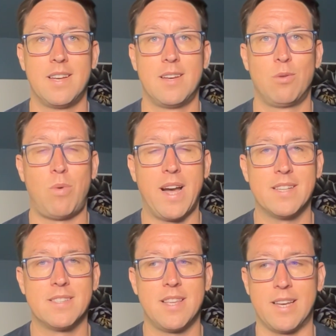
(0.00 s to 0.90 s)
Why
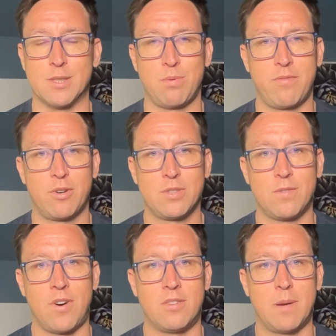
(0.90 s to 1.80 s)
is this? Well, first
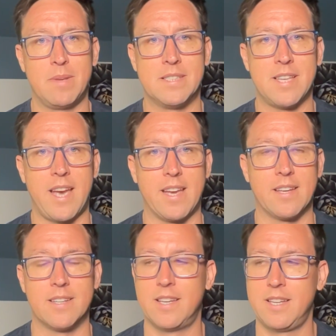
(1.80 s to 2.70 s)
of all, let me say,
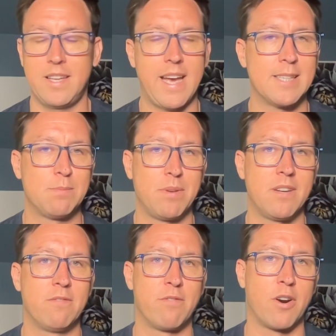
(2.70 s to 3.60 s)
it has
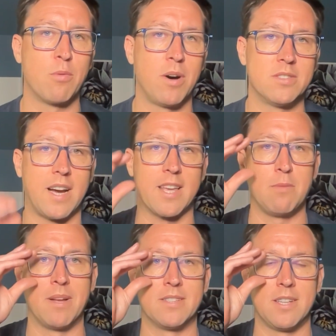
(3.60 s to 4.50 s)
been very well
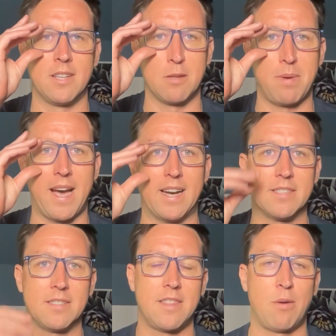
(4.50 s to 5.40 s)
documented in the
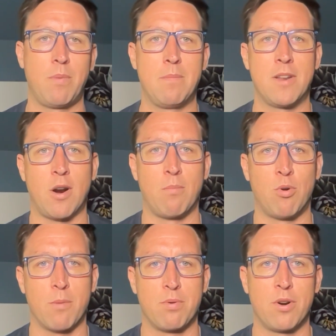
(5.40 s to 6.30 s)
past that women are
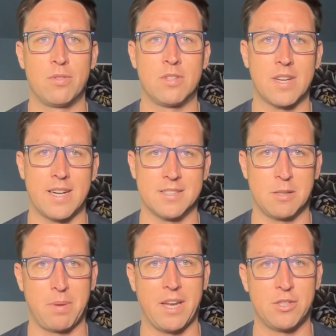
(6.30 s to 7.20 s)
more prone to
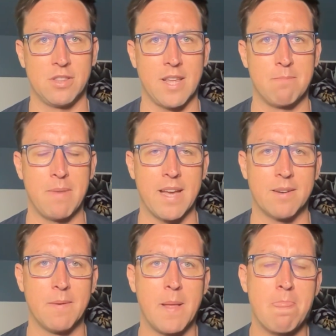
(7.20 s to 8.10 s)
constipation than
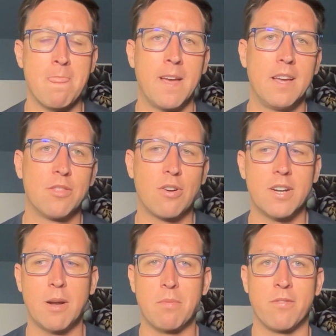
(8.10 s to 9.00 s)
men. There are a
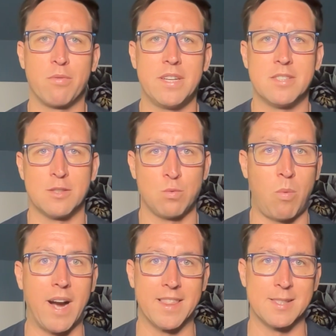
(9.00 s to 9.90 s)
number of reasons
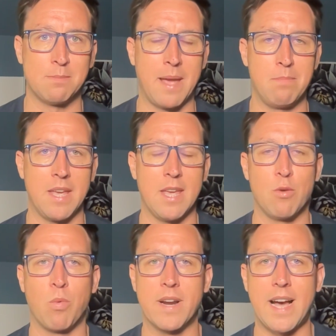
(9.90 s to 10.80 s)
why this may be.
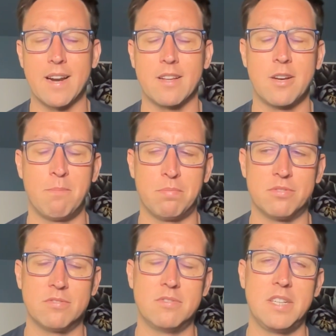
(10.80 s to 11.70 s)
We're not
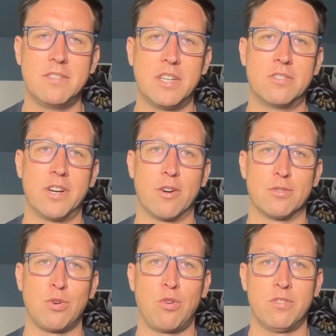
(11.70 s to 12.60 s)
completely clear or
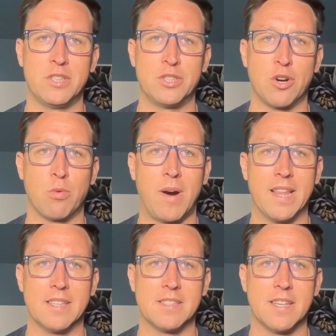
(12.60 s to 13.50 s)
totally sure why
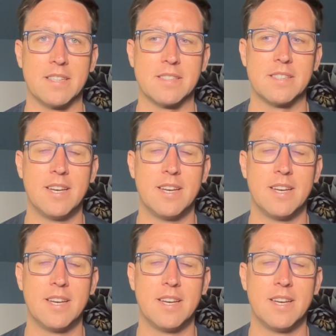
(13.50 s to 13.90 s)
this is.